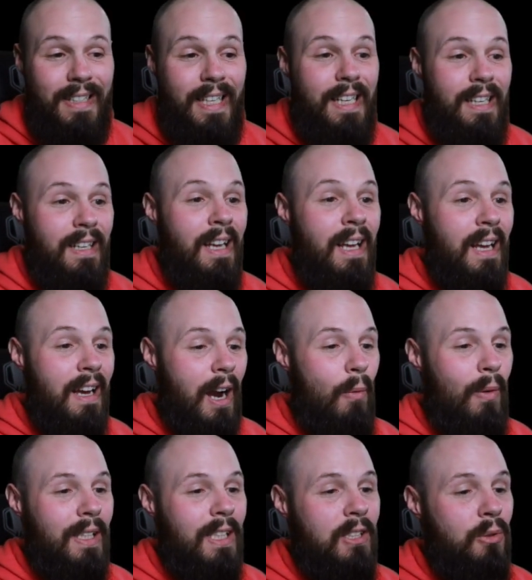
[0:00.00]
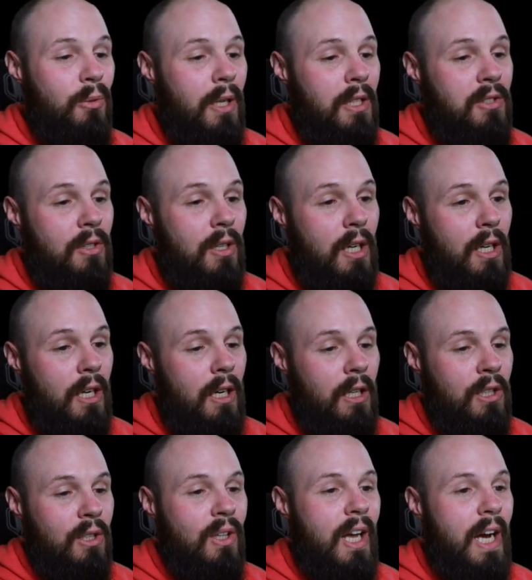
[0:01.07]
And I want to get to a
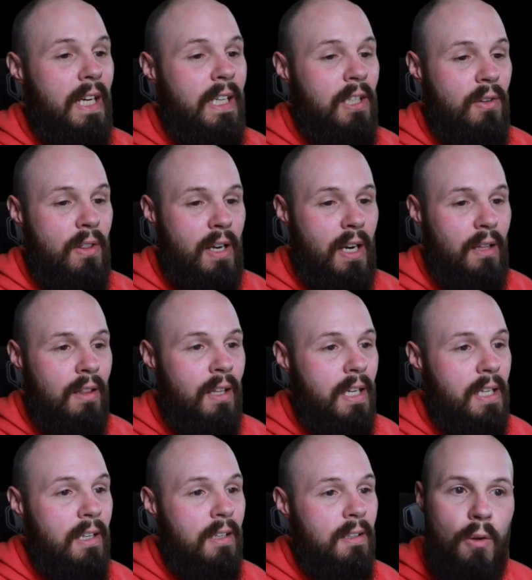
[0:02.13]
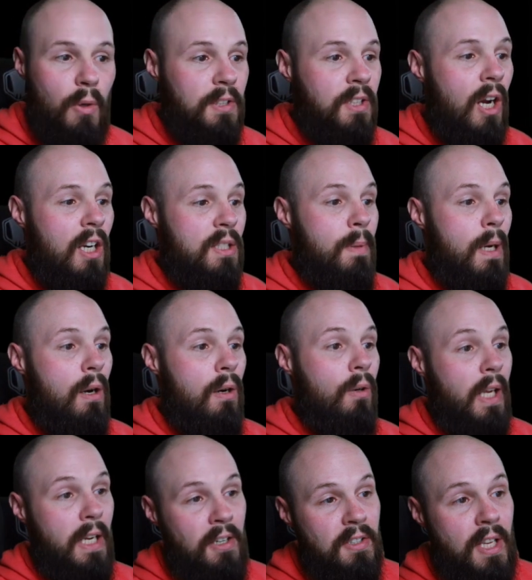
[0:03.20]
good line here that I like, where it talks about,
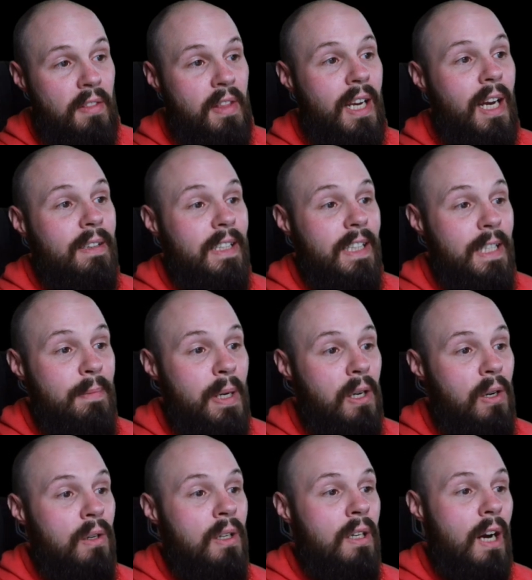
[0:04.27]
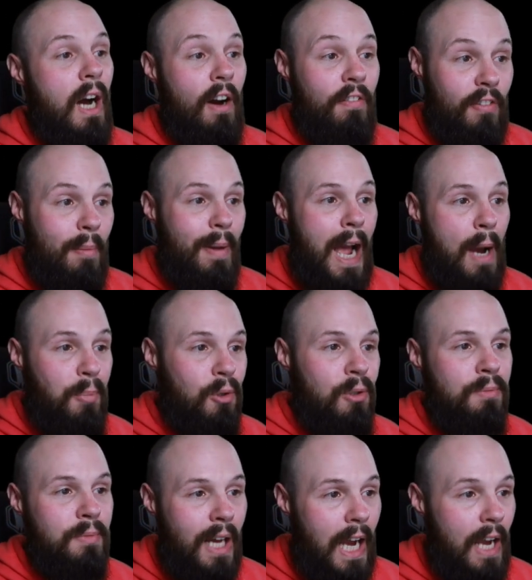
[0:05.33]
okay, here's how they got the email from
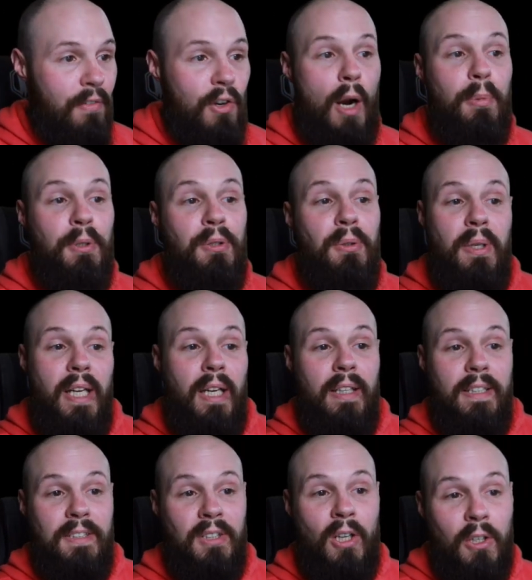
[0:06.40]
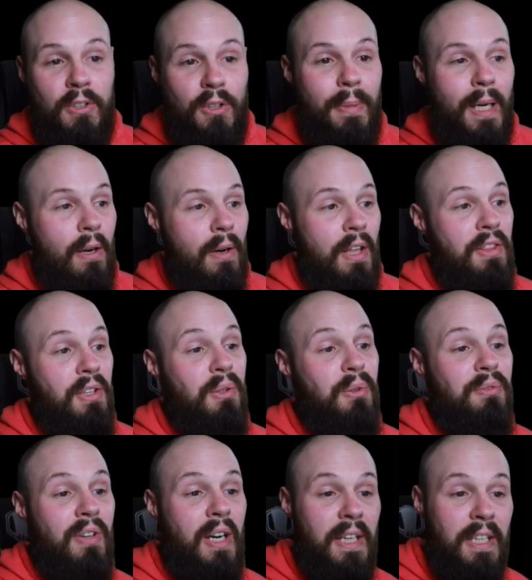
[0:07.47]
Apple. I have an opportunity I'd like to talk to you about. I think you'll
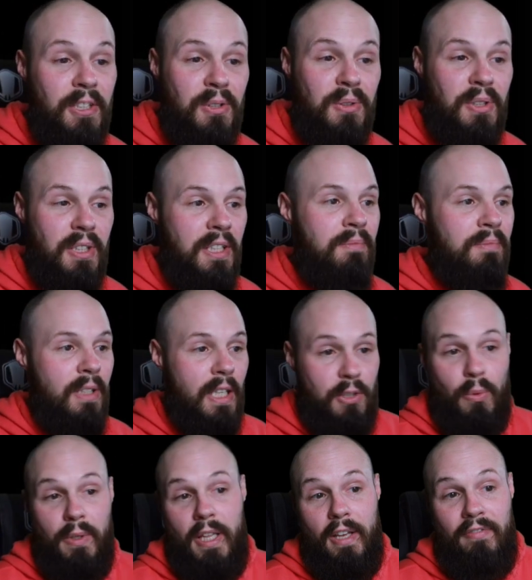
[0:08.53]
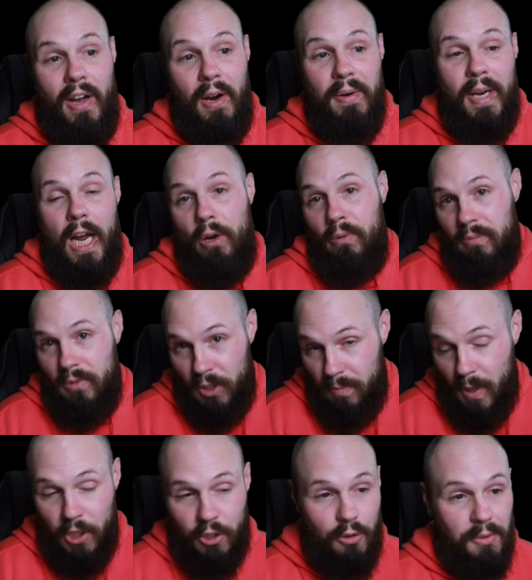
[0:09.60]
find interesting. It's when they found out
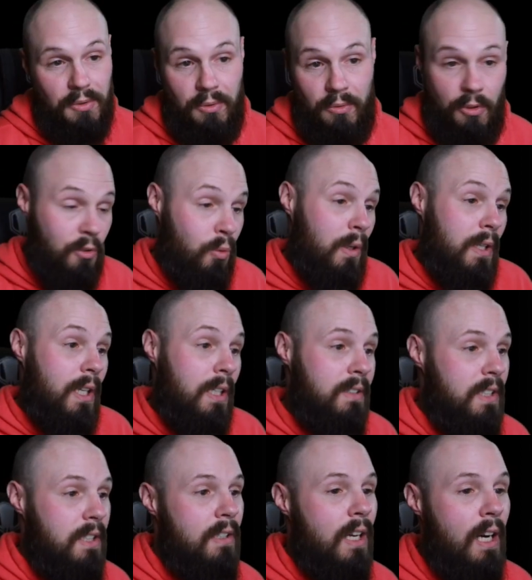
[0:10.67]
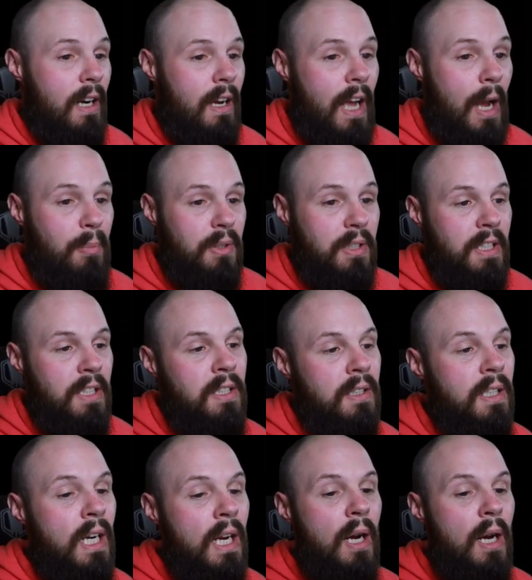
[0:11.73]
Spectre was the 2019 App of the Year.